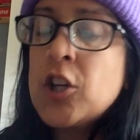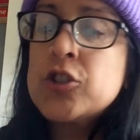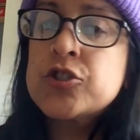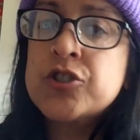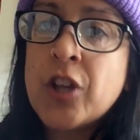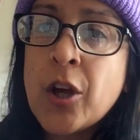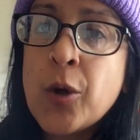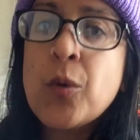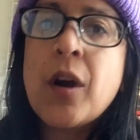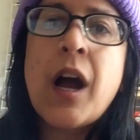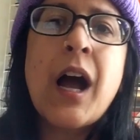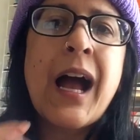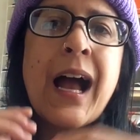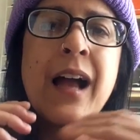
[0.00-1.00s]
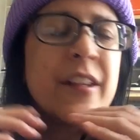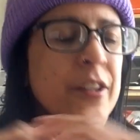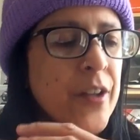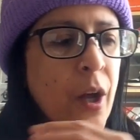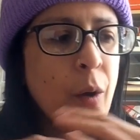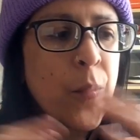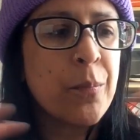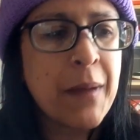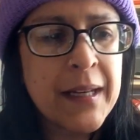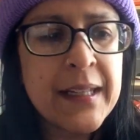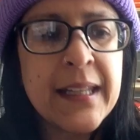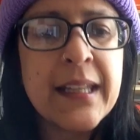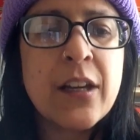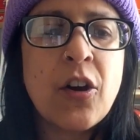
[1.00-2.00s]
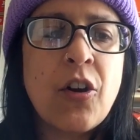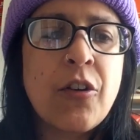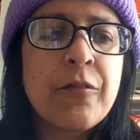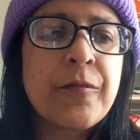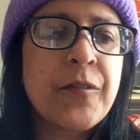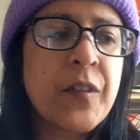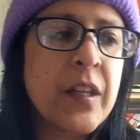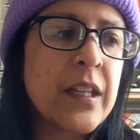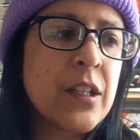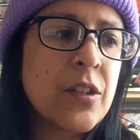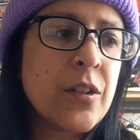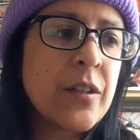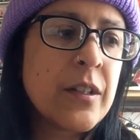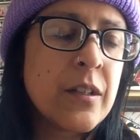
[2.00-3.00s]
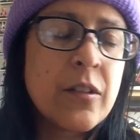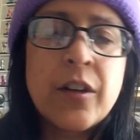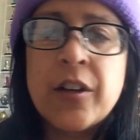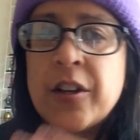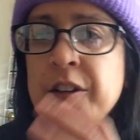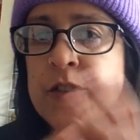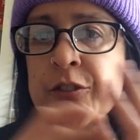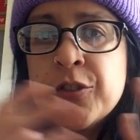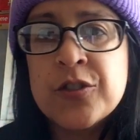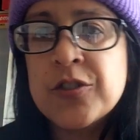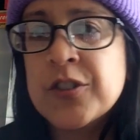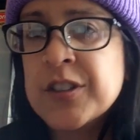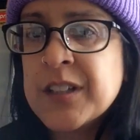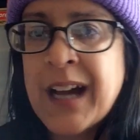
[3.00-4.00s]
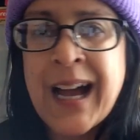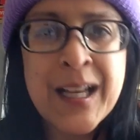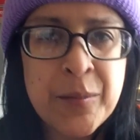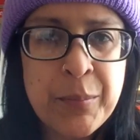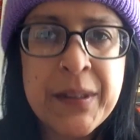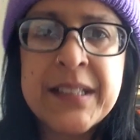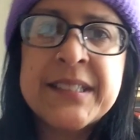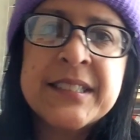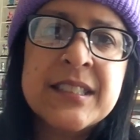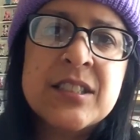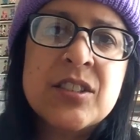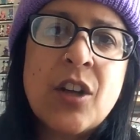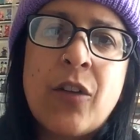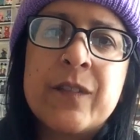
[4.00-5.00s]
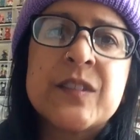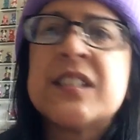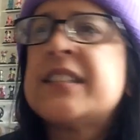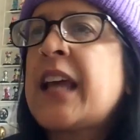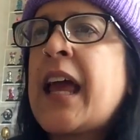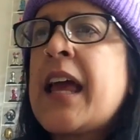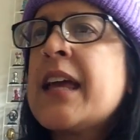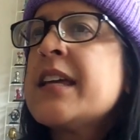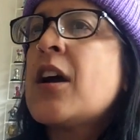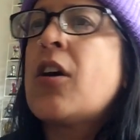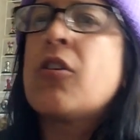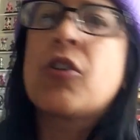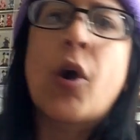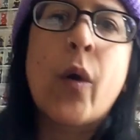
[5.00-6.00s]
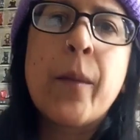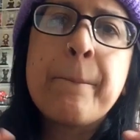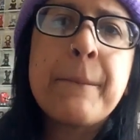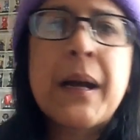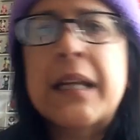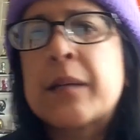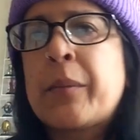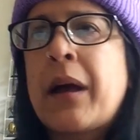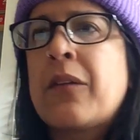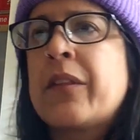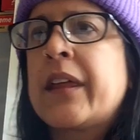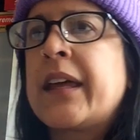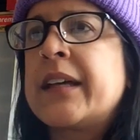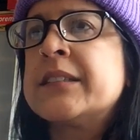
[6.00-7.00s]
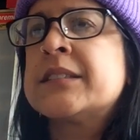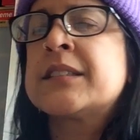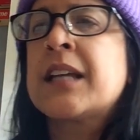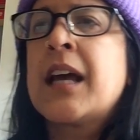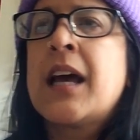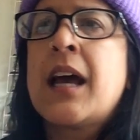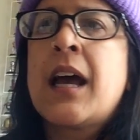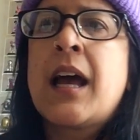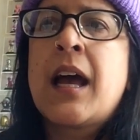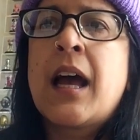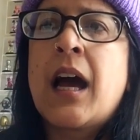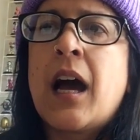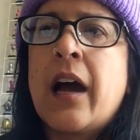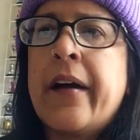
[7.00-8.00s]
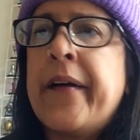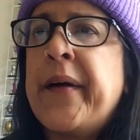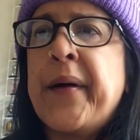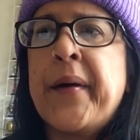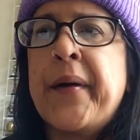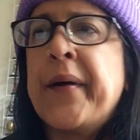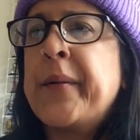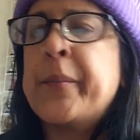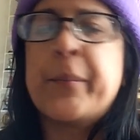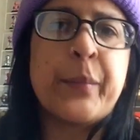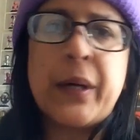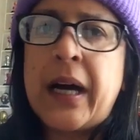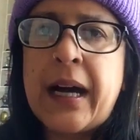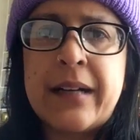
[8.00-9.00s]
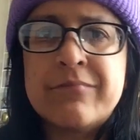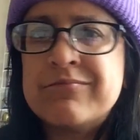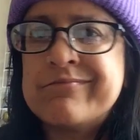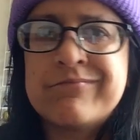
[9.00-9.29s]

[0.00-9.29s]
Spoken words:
So, you know, many of the young hype beasts of today are going mad about this, but